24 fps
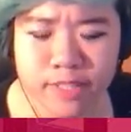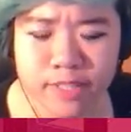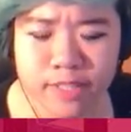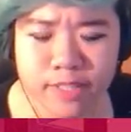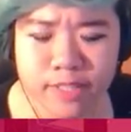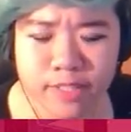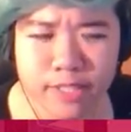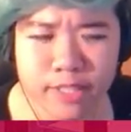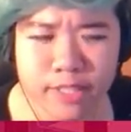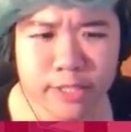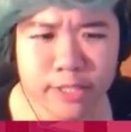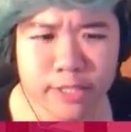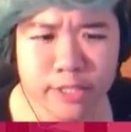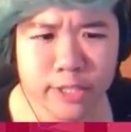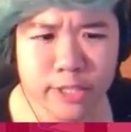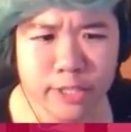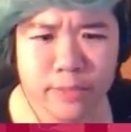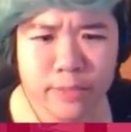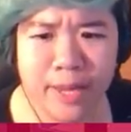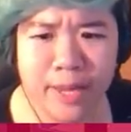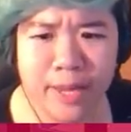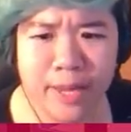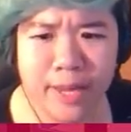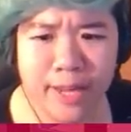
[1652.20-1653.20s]
This looks
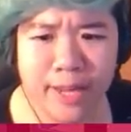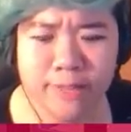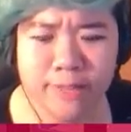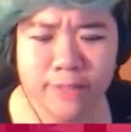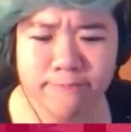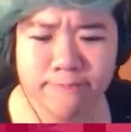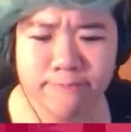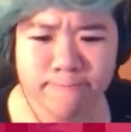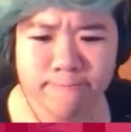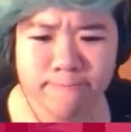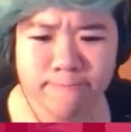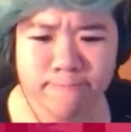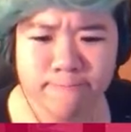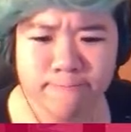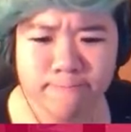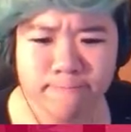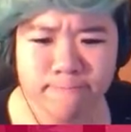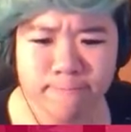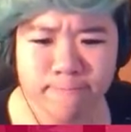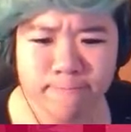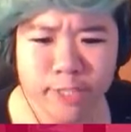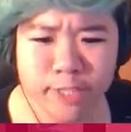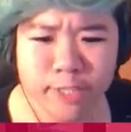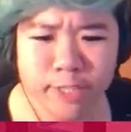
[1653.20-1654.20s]
bad.
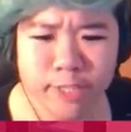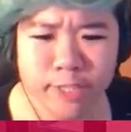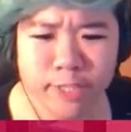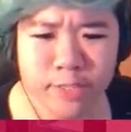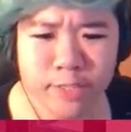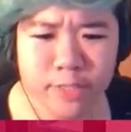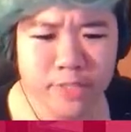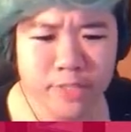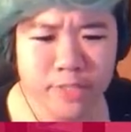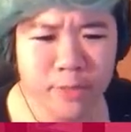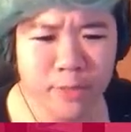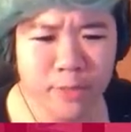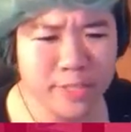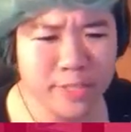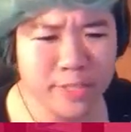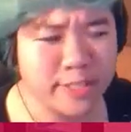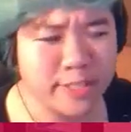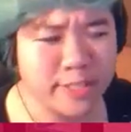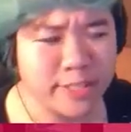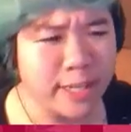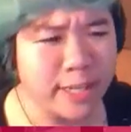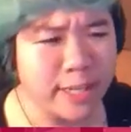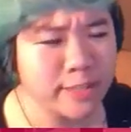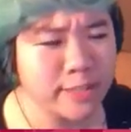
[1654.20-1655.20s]
Do you suppose it's poison
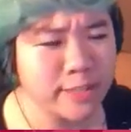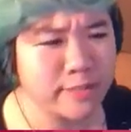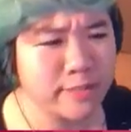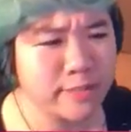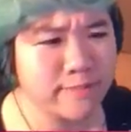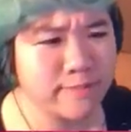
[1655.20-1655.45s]
gas?